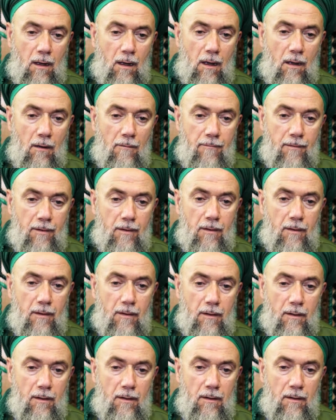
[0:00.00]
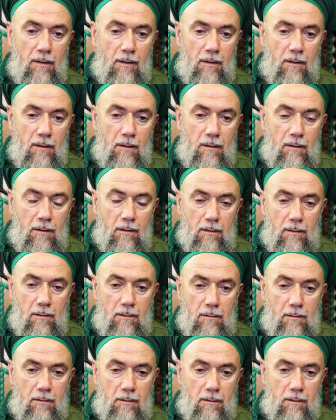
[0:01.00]
Every
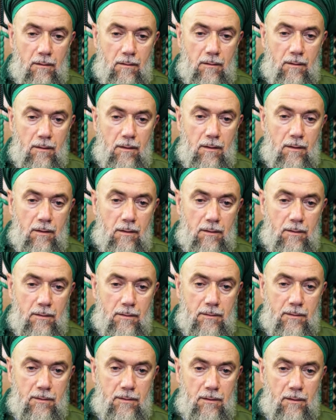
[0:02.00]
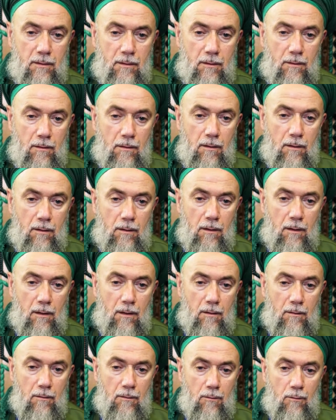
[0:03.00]
thing it is
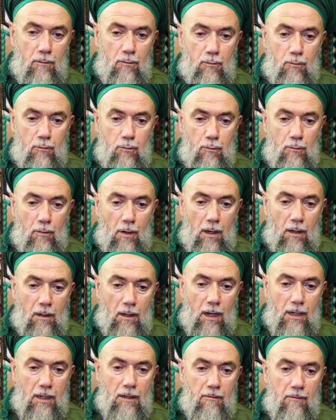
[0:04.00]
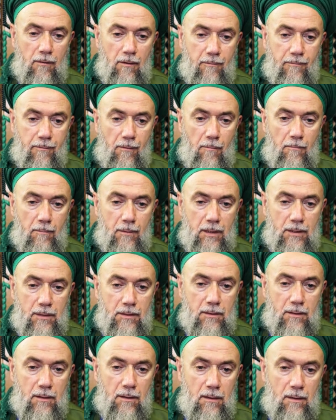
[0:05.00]
to run away from
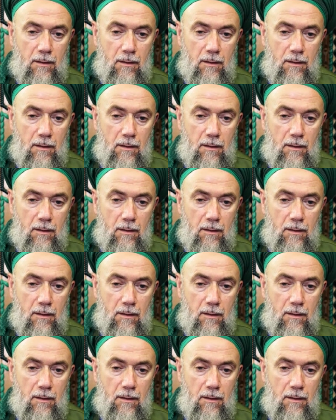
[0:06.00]
this